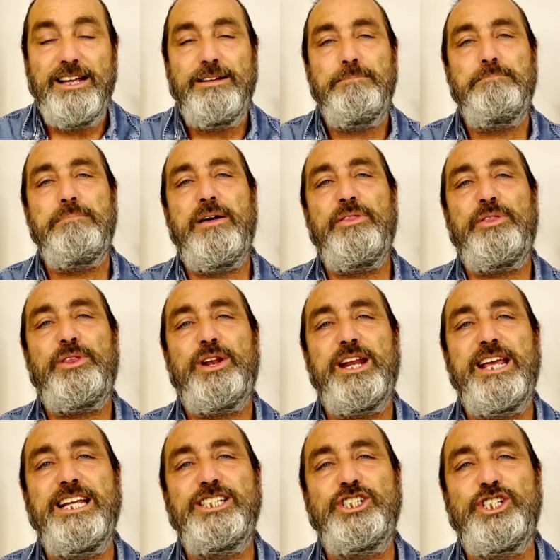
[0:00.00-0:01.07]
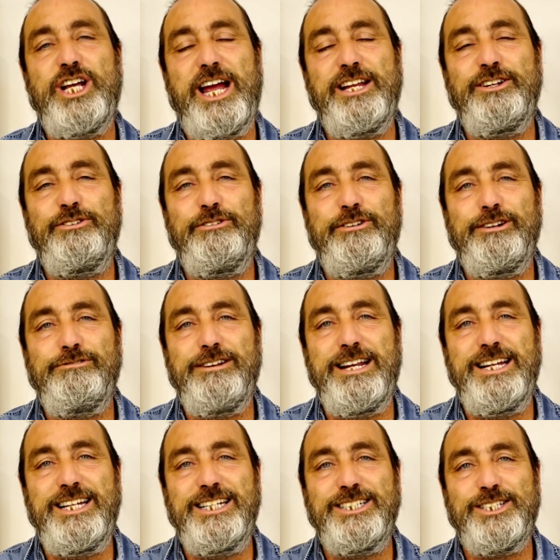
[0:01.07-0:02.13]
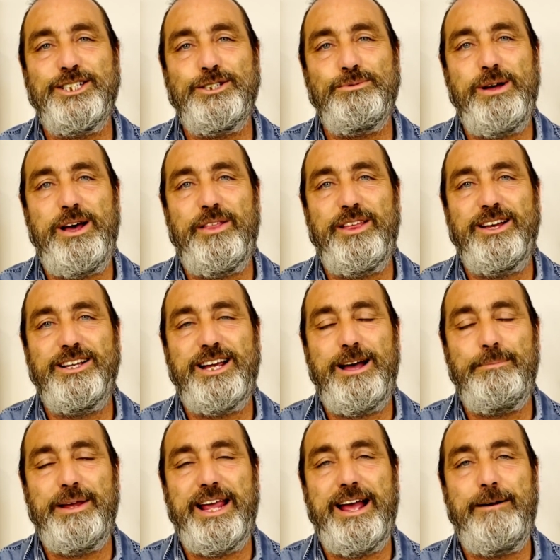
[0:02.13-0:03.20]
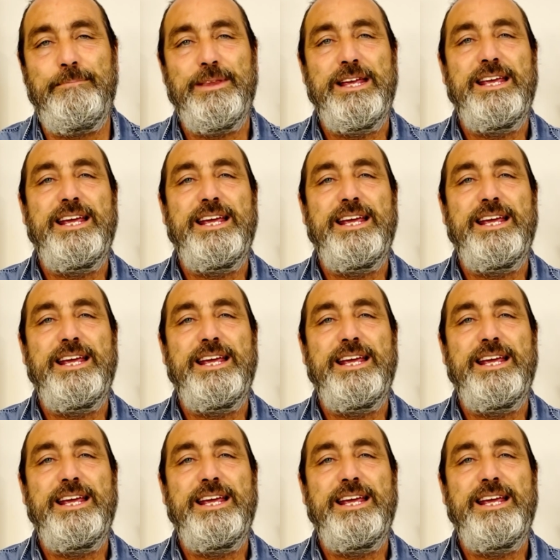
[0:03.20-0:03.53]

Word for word: monthly January readings as well that are coming out.